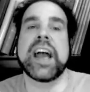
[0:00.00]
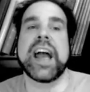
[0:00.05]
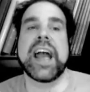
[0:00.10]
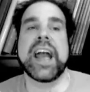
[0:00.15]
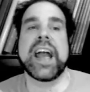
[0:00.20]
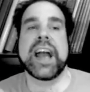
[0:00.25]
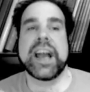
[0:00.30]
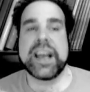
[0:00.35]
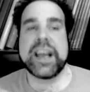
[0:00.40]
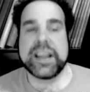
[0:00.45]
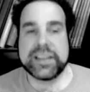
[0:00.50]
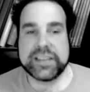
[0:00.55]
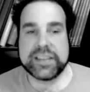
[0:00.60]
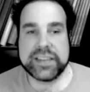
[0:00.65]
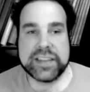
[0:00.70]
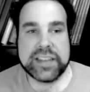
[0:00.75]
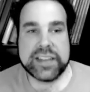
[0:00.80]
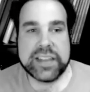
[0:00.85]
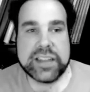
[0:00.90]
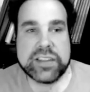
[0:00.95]

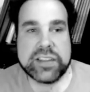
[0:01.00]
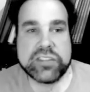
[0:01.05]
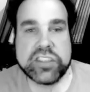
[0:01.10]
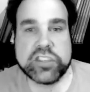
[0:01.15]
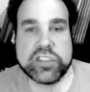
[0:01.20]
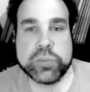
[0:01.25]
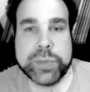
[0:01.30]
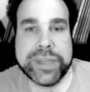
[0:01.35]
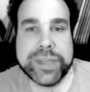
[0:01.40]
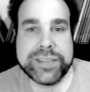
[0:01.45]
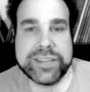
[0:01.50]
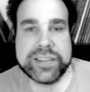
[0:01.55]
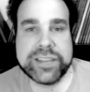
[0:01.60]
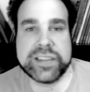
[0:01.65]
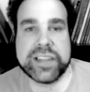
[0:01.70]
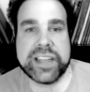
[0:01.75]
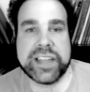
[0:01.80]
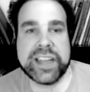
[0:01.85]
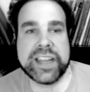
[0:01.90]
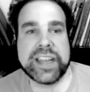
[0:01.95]
And just
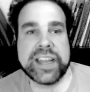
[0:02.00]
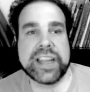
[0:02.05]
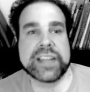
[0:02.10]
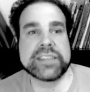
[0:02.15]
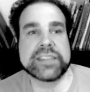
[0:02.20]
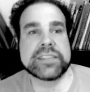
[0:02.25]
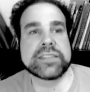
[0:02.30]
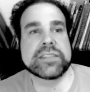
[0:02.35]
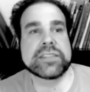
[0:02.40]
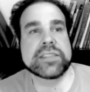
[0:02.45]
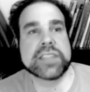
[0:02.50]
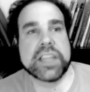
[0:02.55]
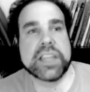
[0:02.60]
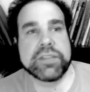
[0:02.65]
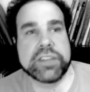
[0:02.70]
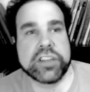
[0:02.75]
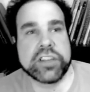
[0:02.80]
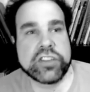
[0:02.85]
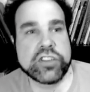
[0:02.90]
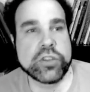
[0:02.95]
recently, it's
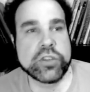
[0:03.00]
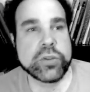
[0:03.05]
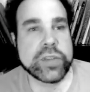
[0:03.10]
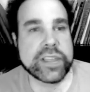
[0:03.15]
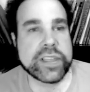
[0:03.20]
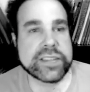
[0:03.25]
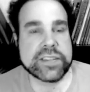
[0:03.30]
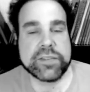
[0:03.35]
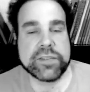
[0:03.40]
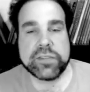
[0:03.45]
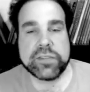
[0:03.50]
given a new lease of